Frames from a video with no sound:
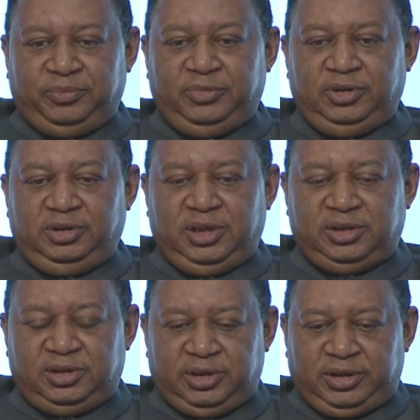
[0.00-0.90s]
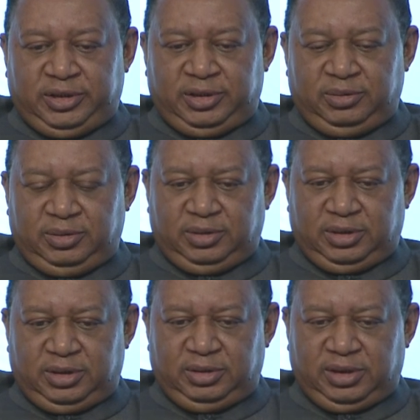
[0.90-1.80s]
Yes,
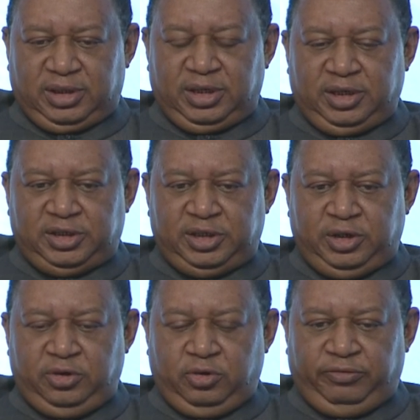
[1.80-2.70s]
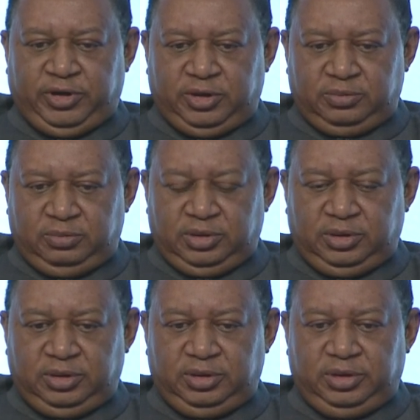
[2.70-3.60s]
Alexander Novak,
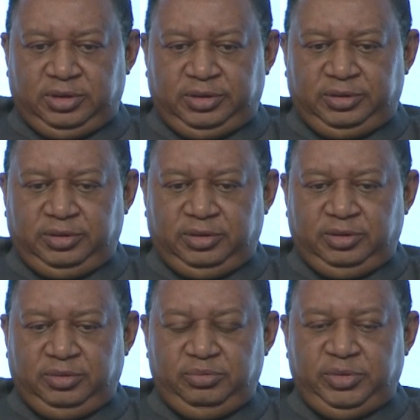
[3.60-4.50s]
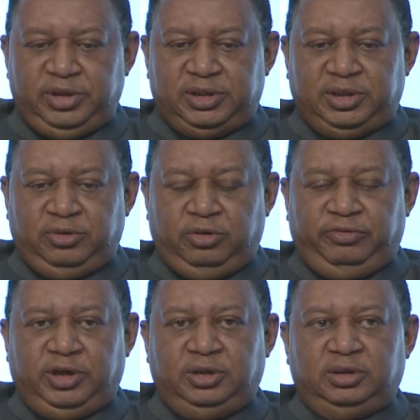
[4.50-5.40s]
Minister
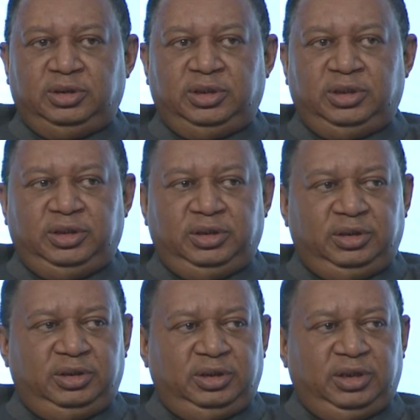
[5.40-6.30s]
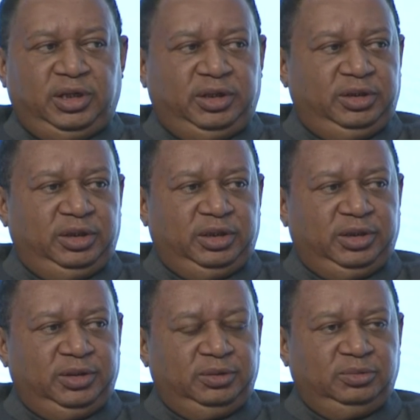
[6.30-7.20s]
Novak had,
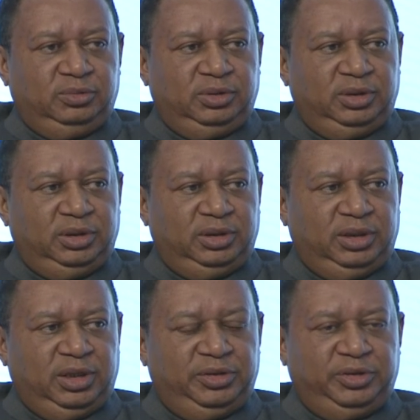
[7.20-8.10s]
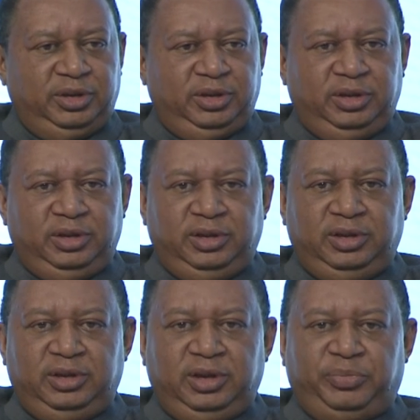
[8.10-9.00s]
I think
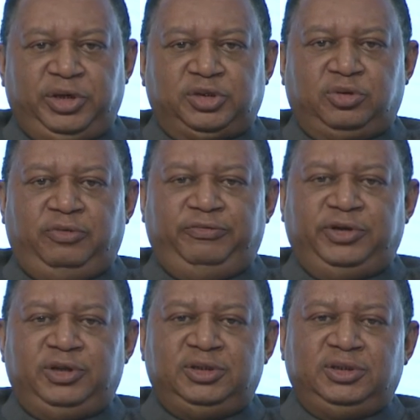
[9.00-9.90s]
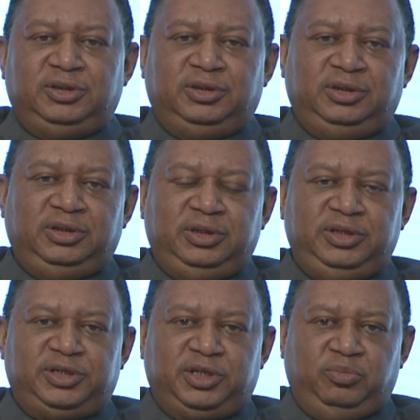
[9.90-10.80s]
in the press conference in
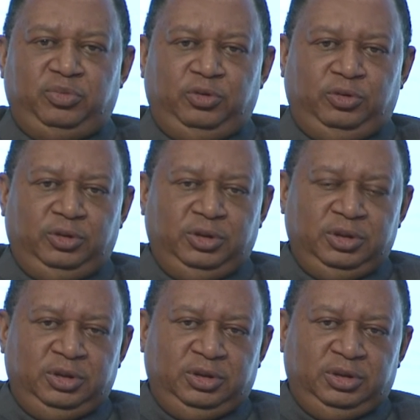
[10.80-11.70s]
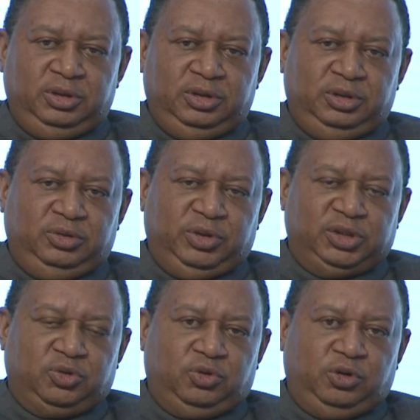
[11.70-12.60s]
Istanbul,
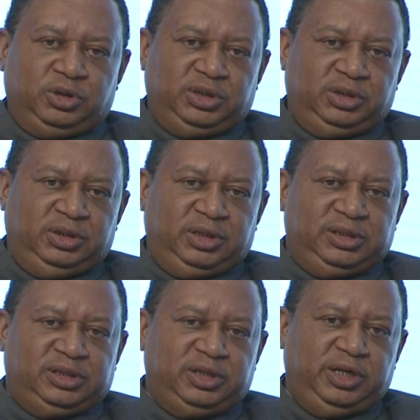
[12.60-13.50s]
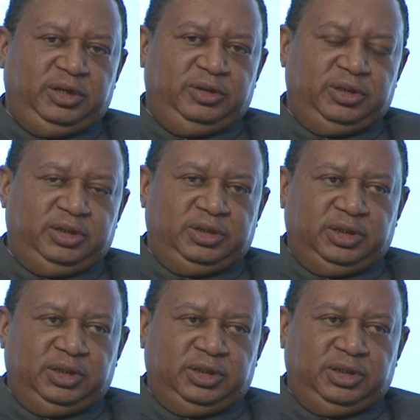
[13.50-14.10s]
was quoted as saying that